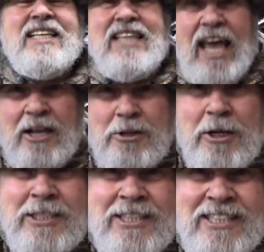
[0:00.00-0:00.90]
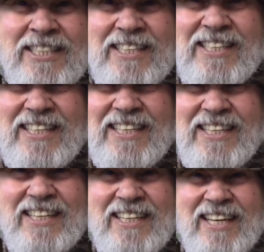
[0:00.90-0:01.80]
Dangerous?
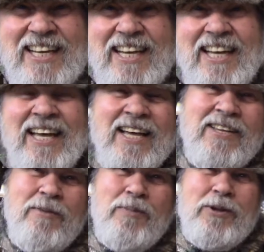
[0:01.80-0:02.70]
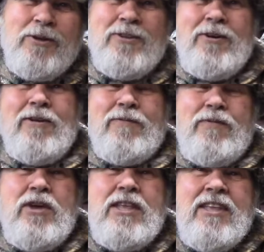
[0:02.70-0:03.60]
You put your little
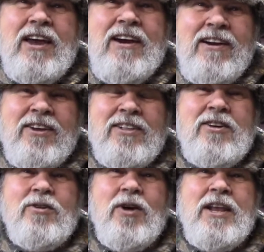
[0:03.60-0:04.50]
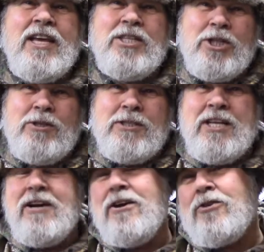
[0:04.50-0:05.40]
feet there, your little running shoes
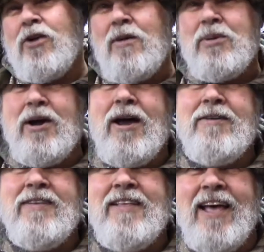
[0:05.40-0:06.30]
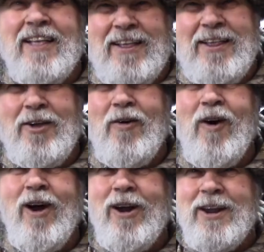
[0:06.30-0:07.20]
there, you tromp it on the
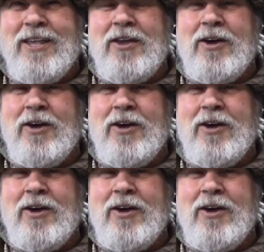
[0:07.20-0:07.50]
wire, and you